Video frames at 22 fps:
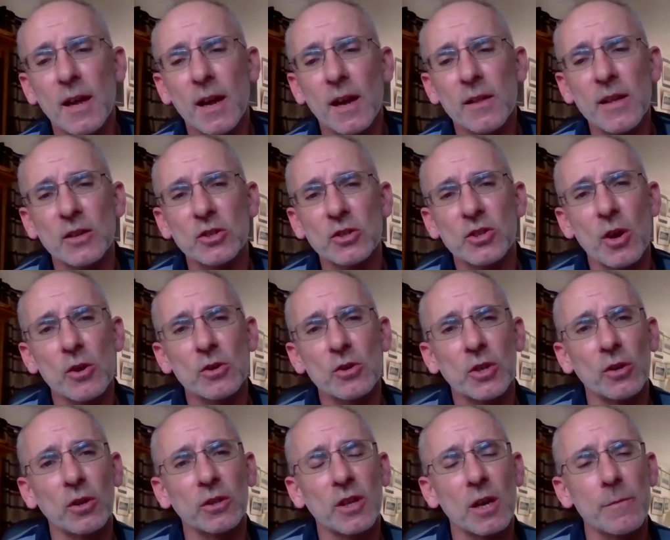And that shows
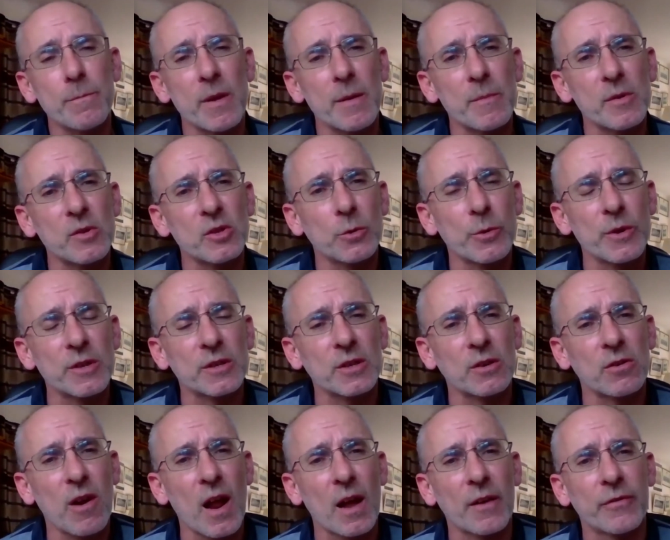total commitment to his
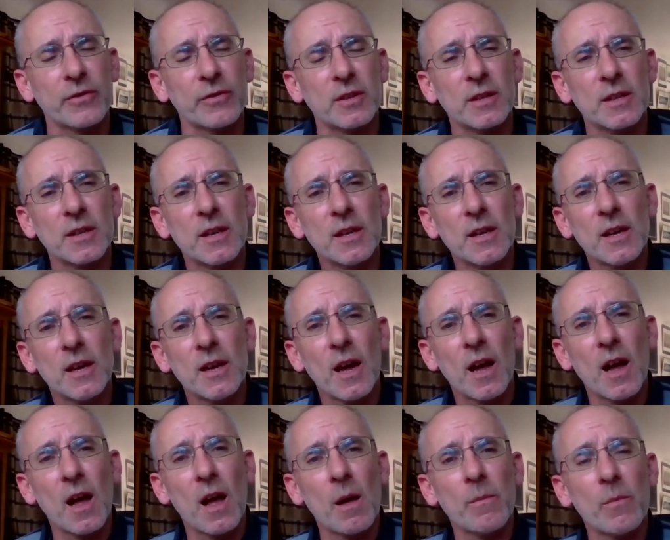craft,
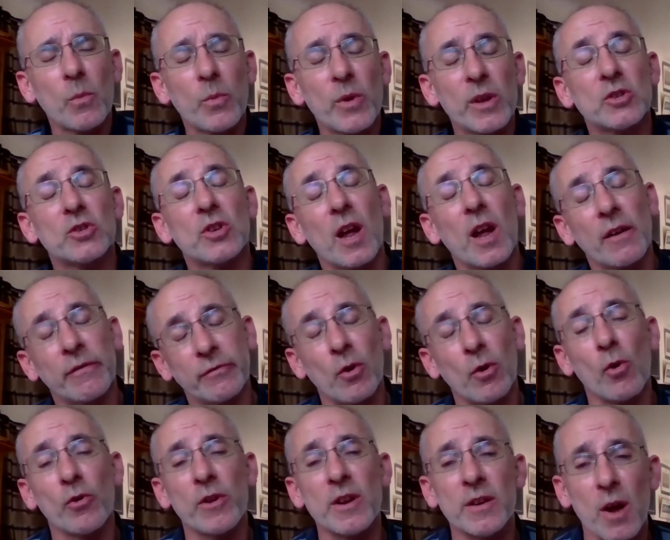which I've
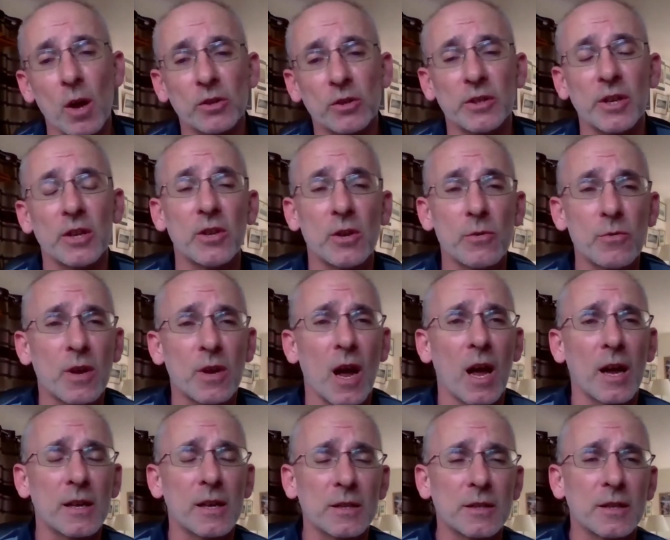already noted in you
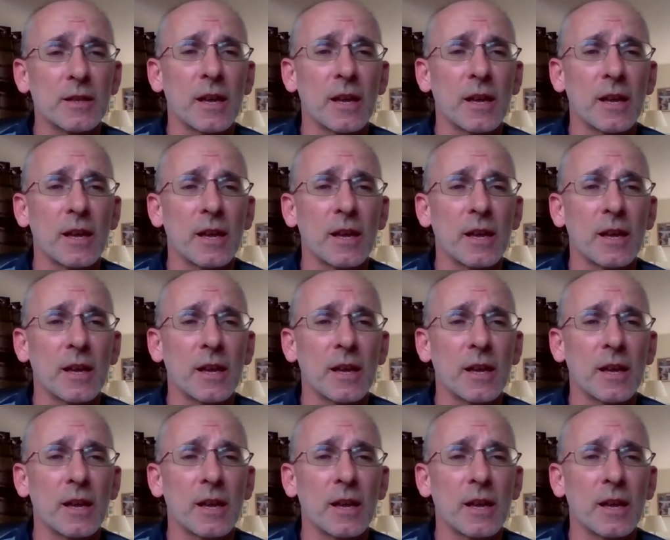guys.